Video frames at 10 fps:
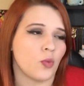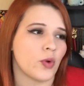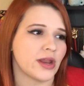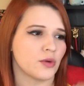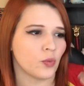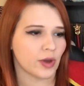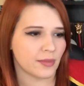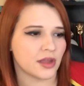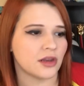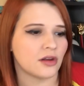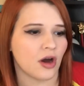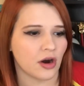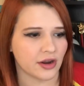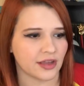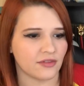when women
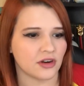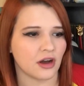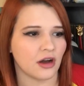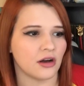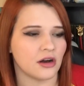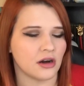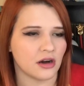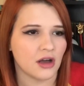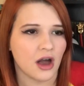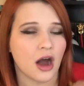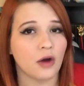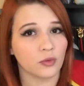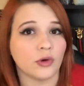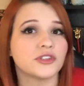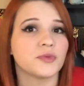are given a
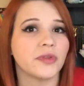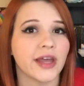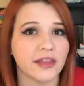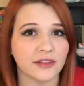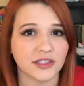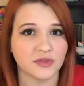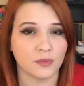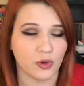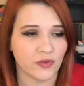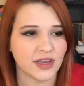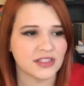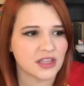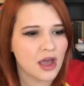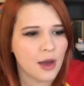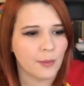role to play in these movies,
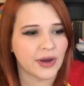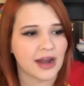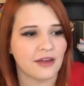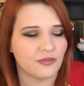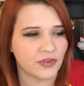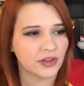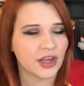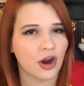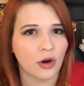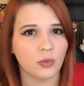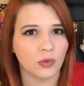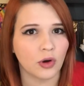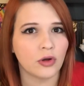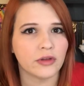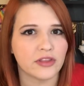but I feel like her
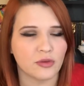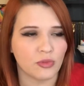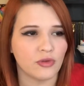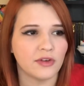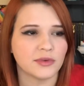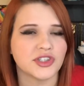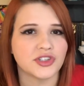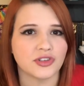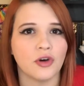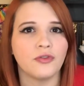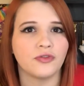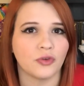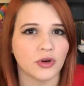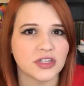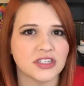role in the movie was so
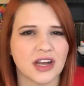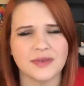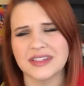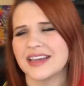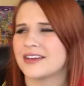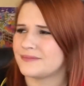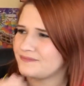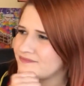forced. I was like,